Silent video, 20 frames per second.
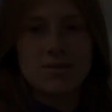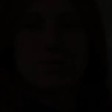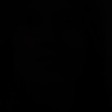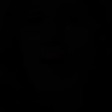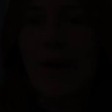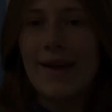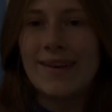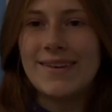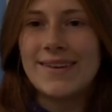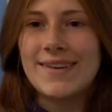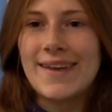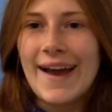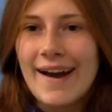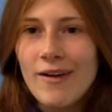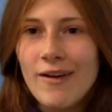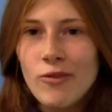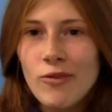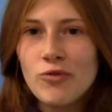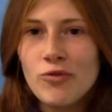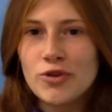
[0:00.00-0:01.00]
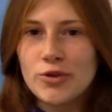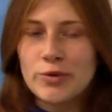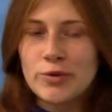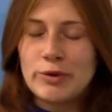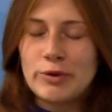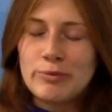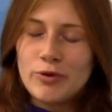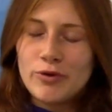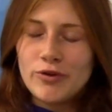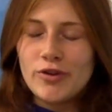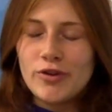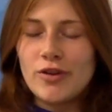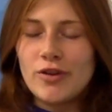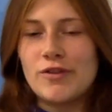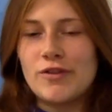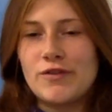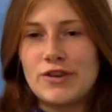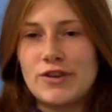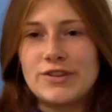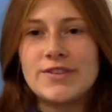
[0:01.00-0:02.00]
Okay, now for the removal of
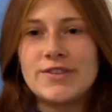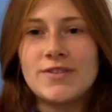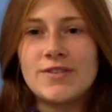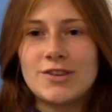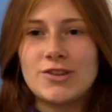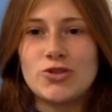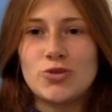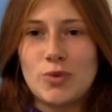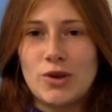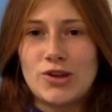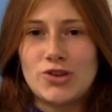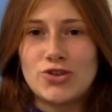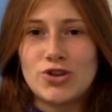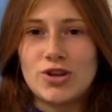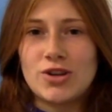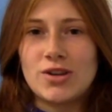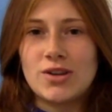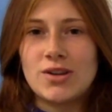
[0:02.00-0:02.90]
aversive situation.